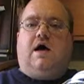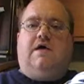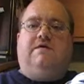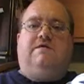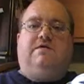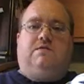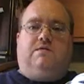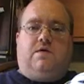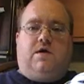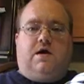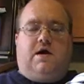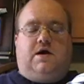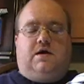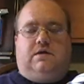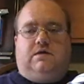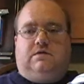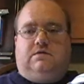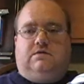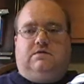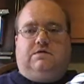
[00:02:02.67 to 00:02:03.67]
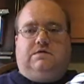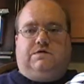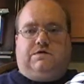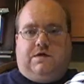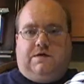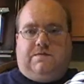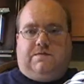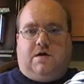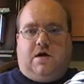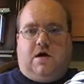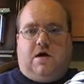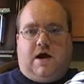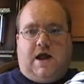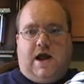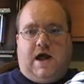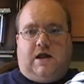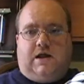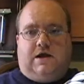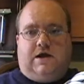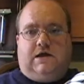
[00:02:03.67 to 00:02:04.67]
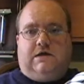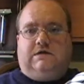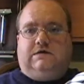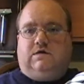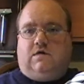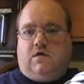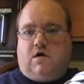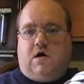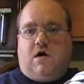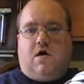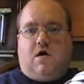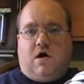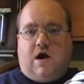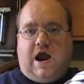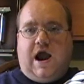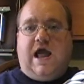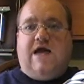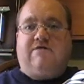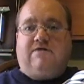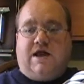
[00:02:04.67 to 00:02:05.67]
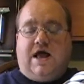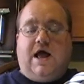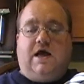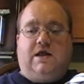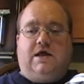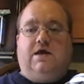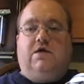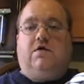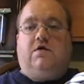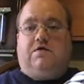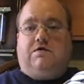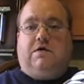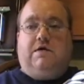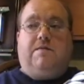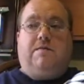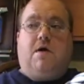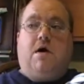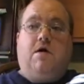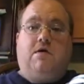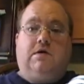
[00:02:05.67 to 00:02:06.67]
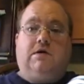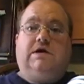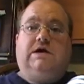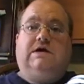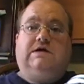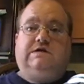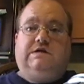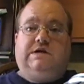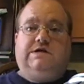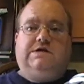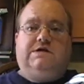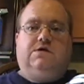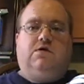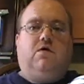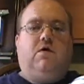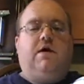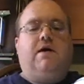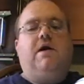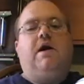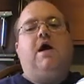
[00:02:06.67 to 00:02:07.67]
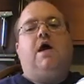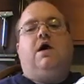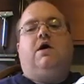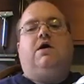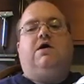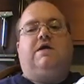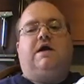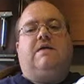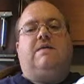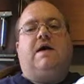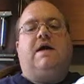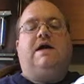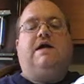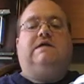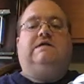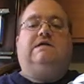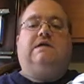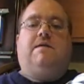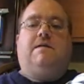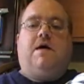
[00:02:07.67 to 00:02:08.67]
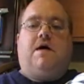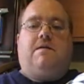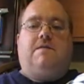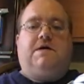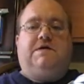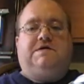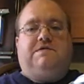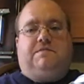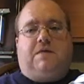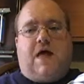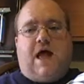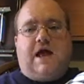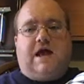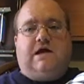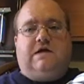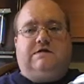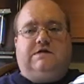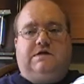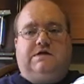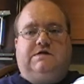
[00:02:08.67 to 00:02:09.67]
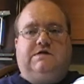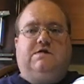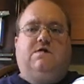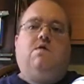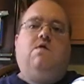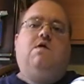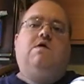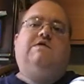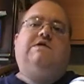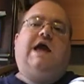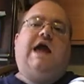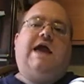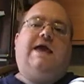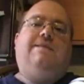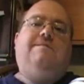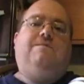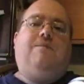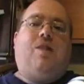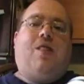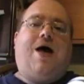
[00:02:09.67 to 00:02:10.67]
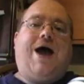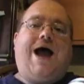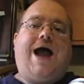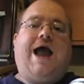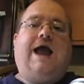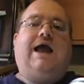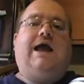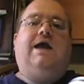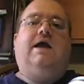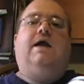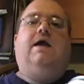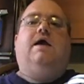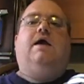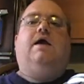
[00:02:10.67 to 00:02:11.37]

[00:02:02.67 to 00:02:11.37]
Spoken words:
have to run 3-prong outlets, or have an outlet or a 3-prong extension cord. Good thing about it is I bought a bunch of black extension cords and black